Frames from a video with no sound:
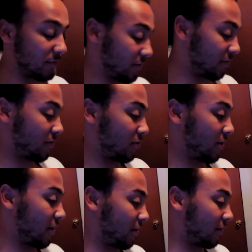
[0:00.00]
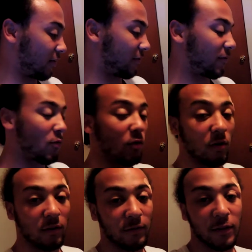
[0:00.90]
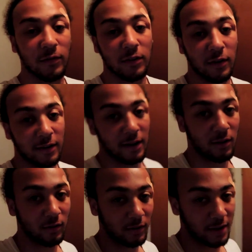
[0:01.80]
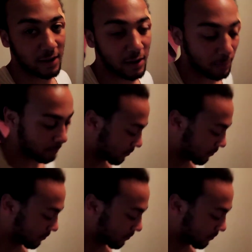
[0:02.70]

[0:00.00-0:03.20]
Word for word: It's so late. It's 4:50 right now. A.M.